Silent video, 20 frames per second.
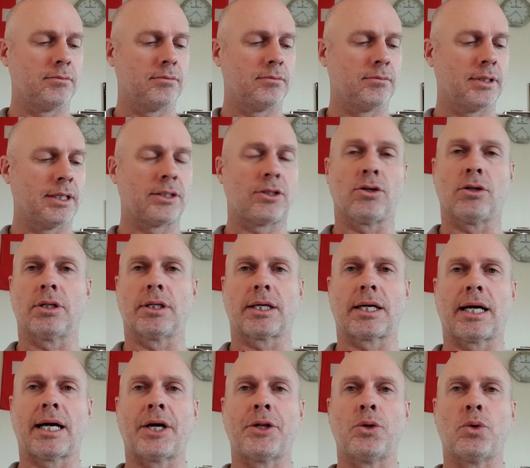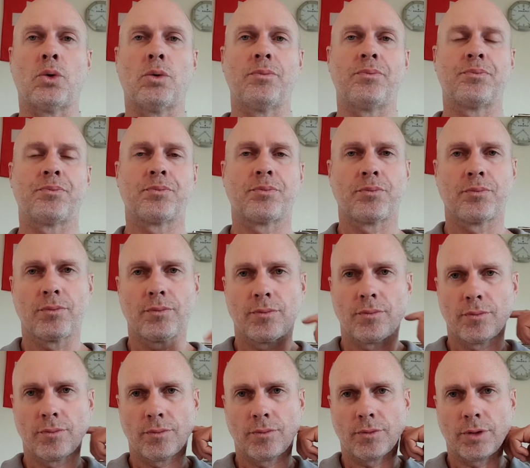they'd call it Rado.
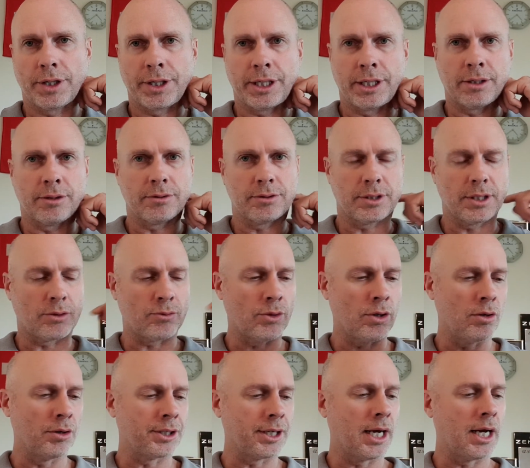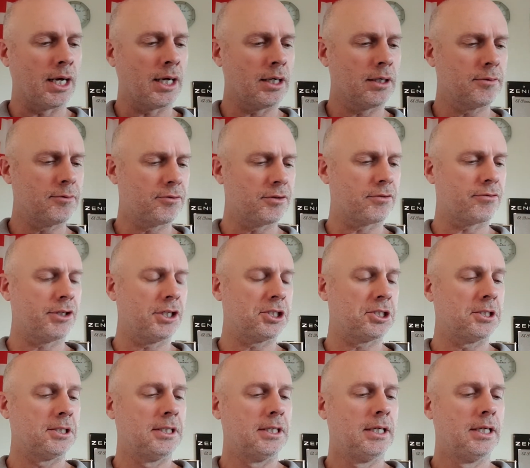Again, it's that rolling R for the
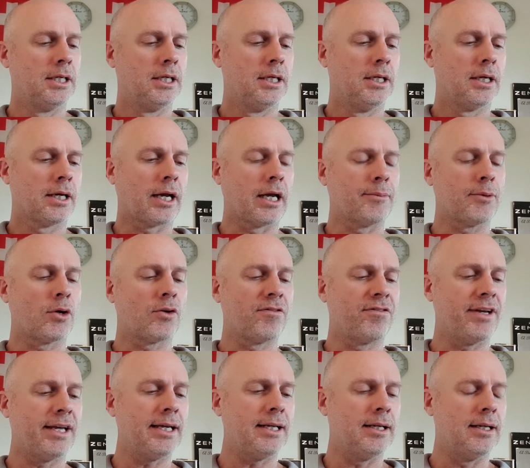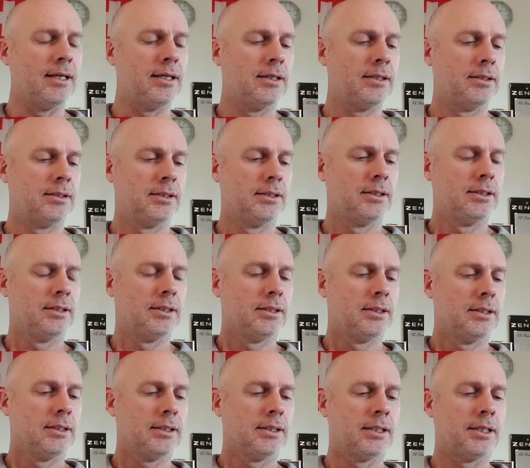French. Raymond Weil,
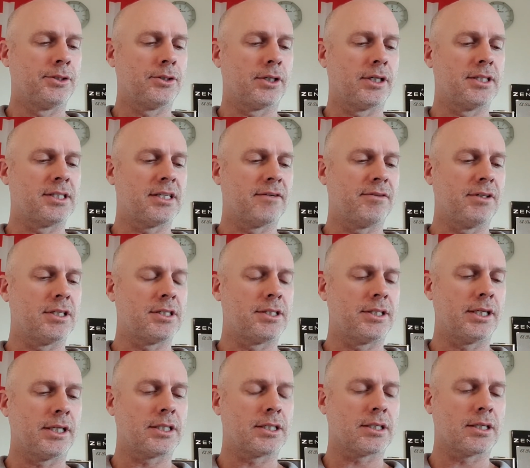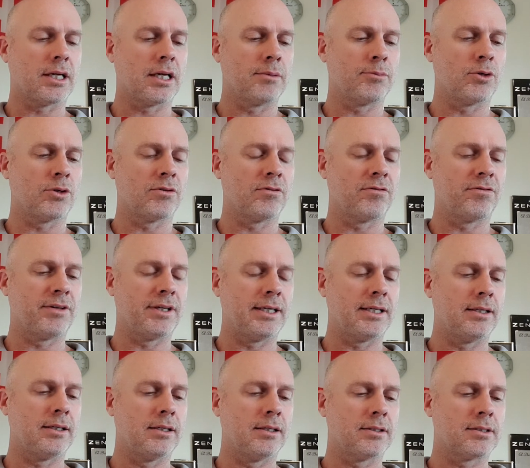1976. Raymond
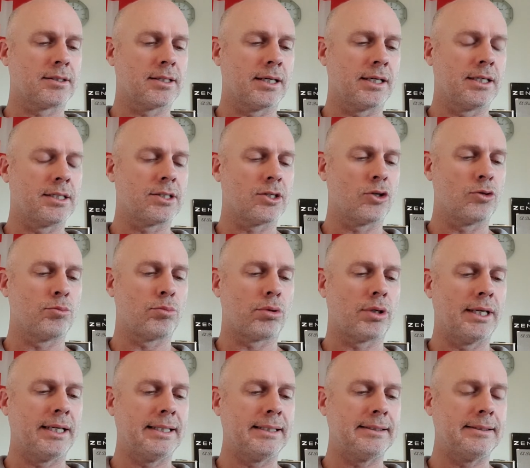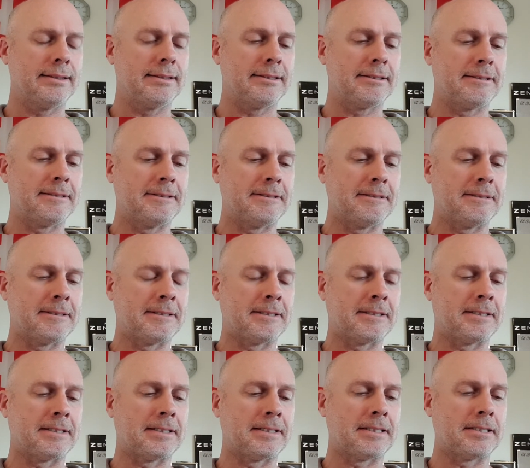Weil started his own brand.
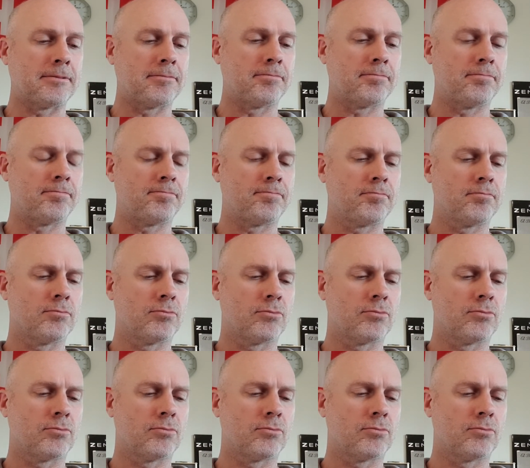Mr.